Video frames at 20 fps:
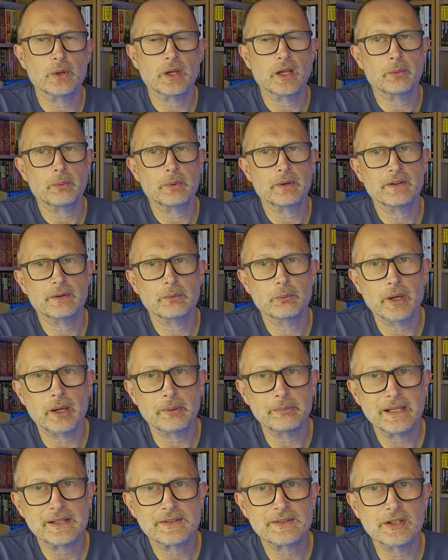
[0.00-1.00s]

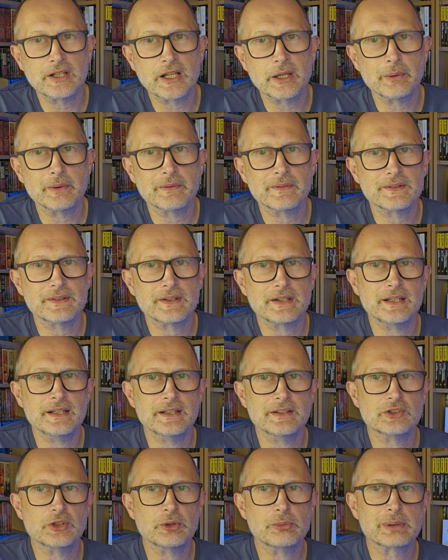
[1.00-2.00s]
I'm yet to know if there's any
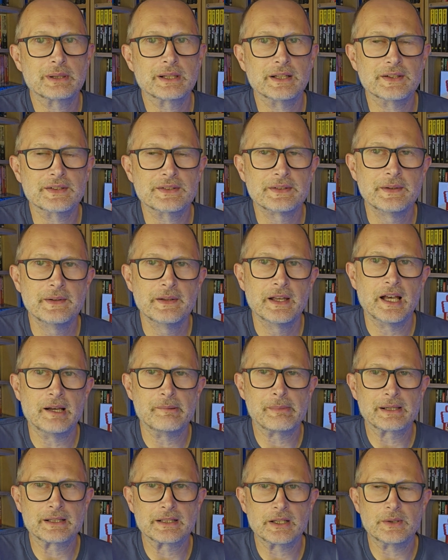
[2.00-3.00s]
duplicates
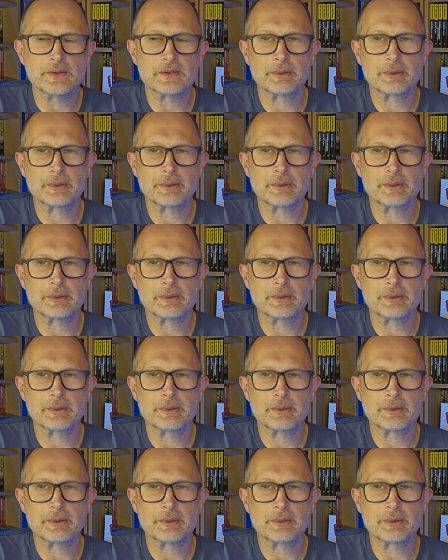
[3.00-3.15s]
among those.